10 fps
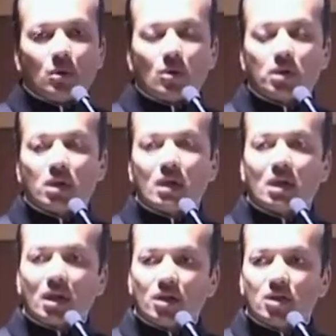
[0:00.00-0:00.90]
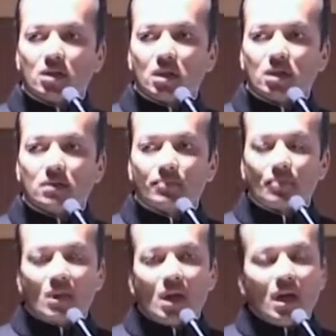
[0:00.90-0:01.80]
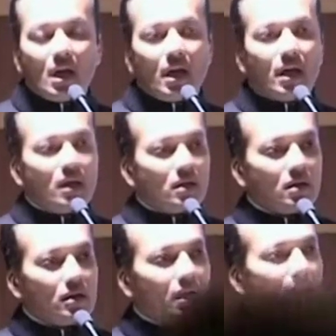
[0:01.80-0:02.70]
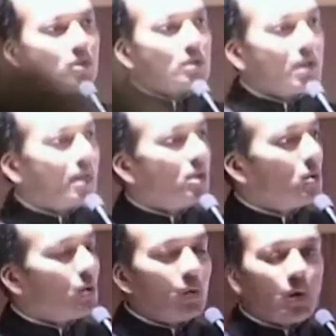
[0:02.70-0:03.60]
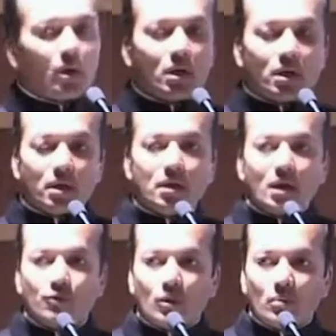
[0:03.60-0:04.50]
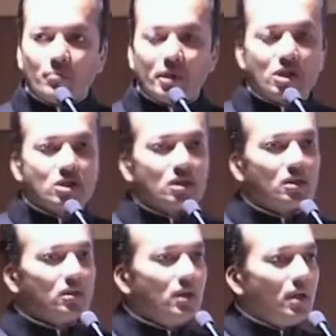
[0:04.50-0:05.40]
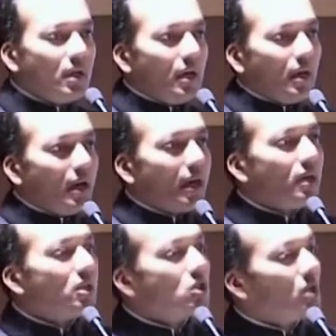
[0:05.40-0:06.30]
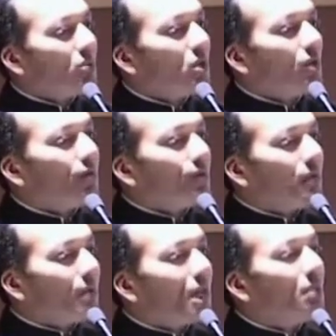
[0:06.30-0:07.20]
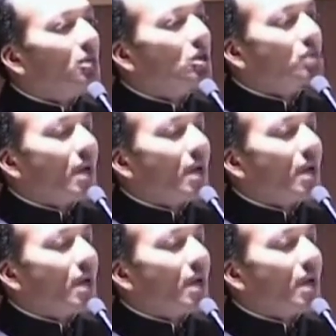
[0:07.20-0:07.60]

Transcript: about it, encourages us and uh, like, like you all heard, our former minister and the chairman of uh, Parliamentary